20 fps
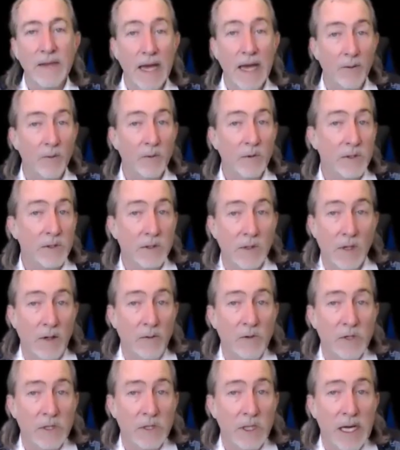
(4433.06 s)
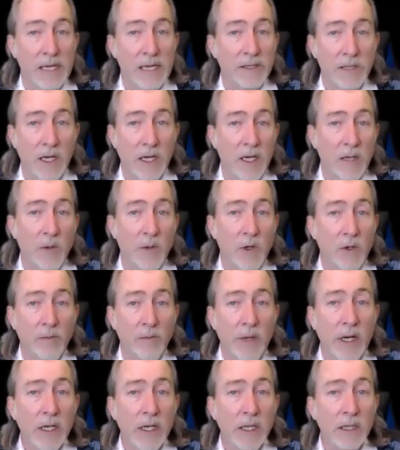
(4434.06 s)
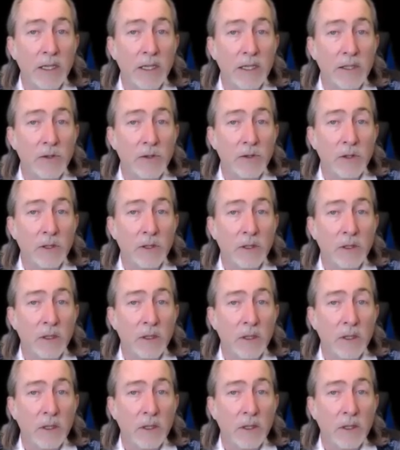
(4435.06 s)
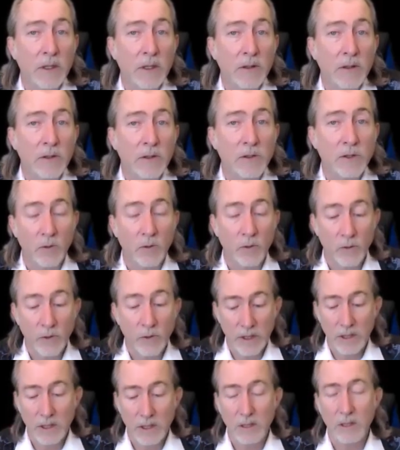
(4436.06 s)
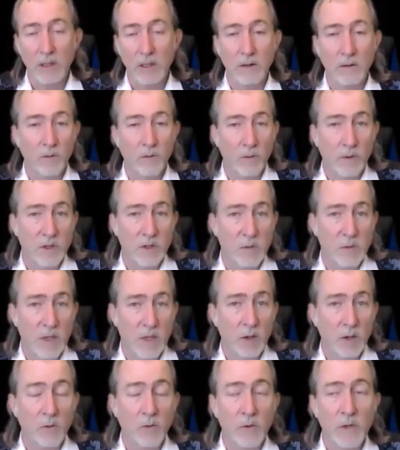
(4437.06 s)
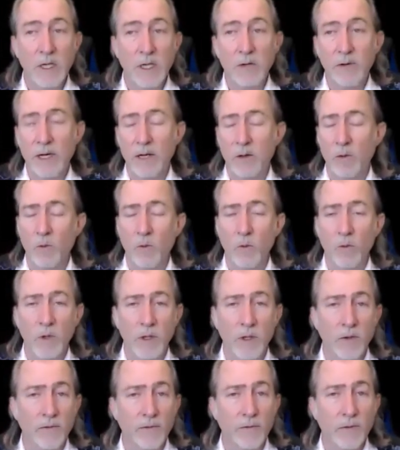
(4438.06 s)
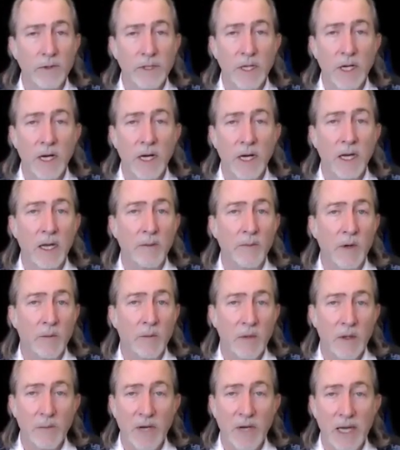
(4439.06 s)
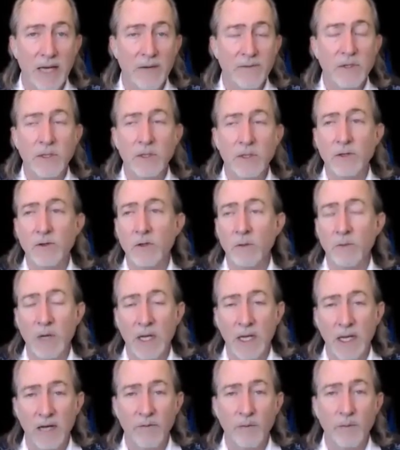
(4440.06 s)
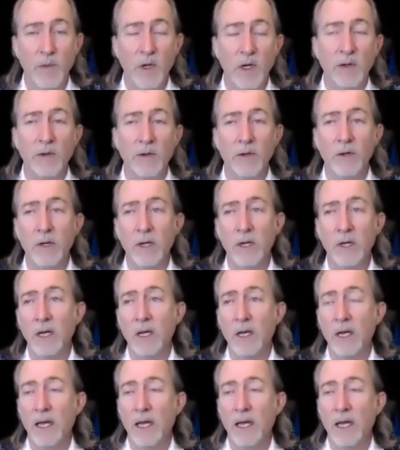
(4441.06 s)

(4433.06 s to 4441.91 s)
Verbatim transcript: I was the last item on her bucket list. So we spent a week, had a wonderful time. I met my half-sister, my half-brother.